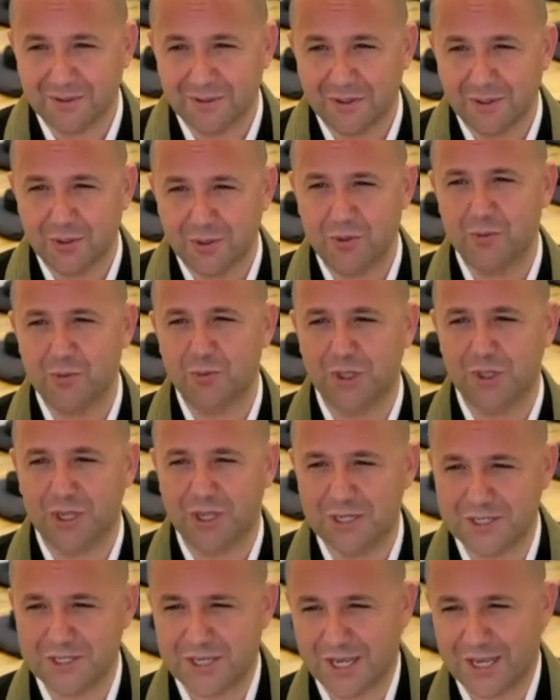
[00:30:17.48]
Who will
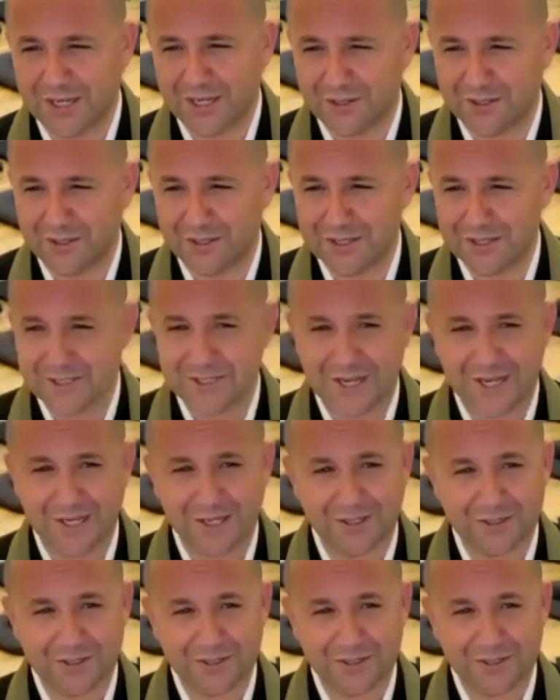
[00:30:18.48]
untangle this tangle?